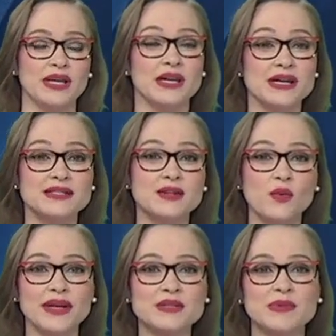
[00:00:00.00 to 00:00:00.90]
We had gusty
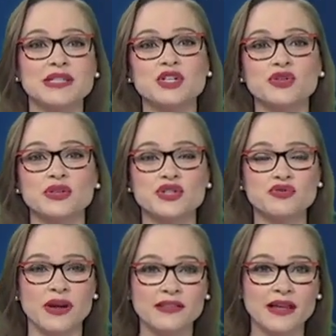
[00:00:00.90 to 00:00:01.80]
winds, potentially
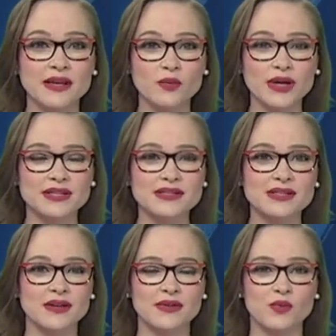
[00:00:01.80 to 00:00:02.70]
straight line
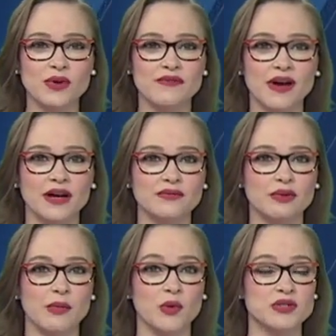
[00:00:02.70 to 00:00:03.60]
winds. We've gotten
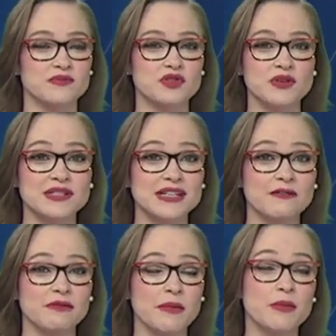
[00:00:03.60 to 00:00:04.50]
reports of trees
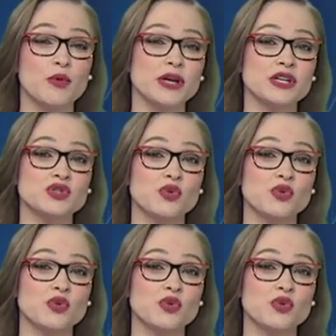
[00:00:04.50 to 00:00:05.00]
down from the morning